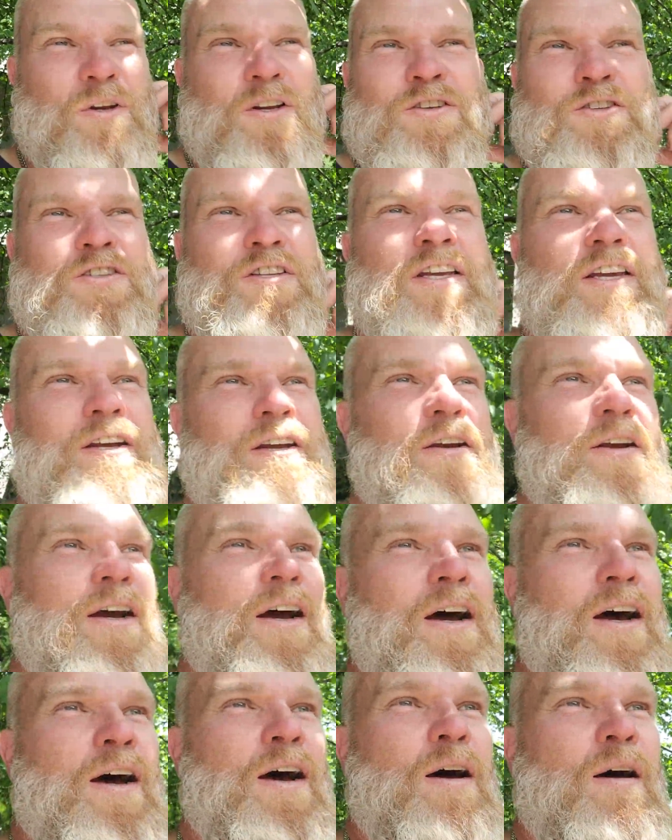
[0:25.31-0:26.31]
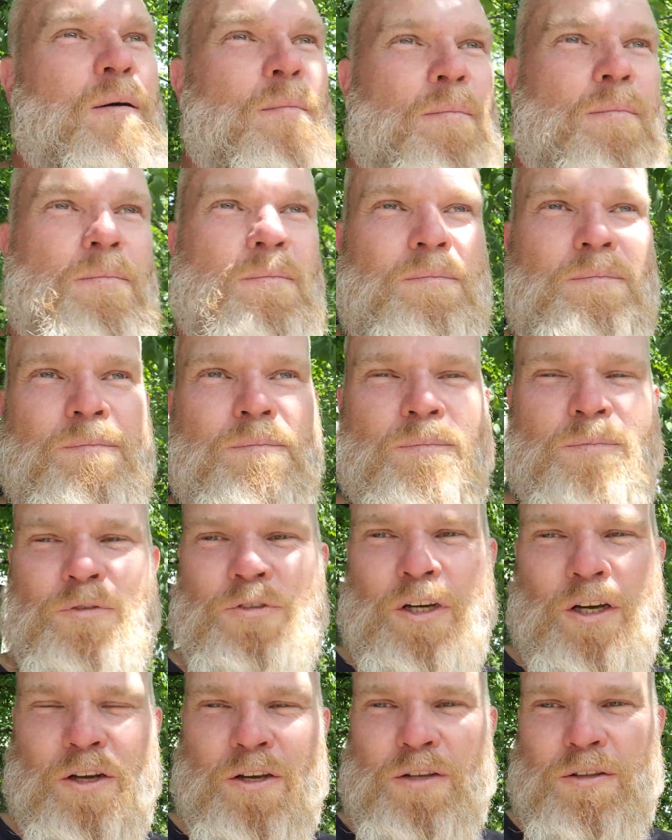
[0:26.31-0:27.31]
We're just near
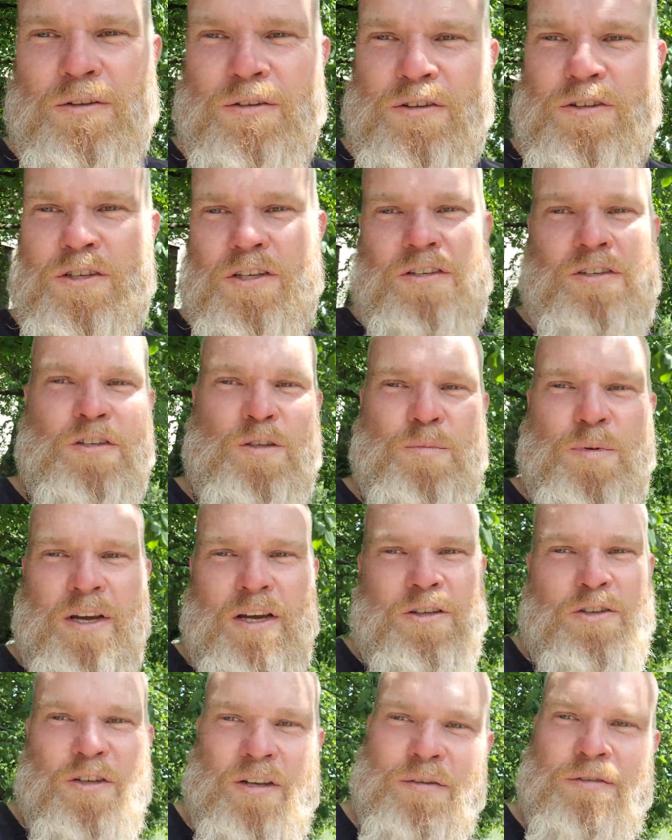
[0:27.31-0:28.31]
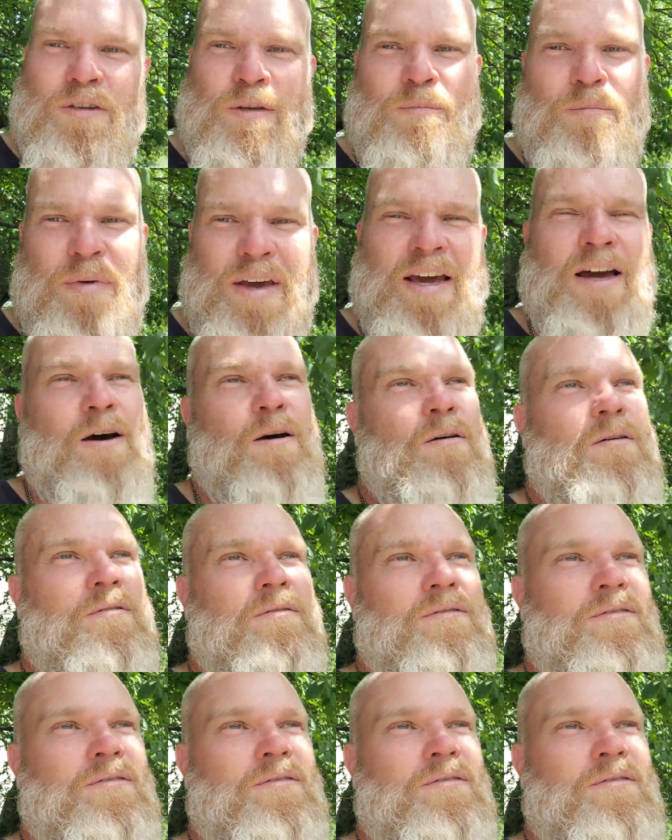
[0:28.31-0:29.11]
Duncan's sister's place, who lives in Bow.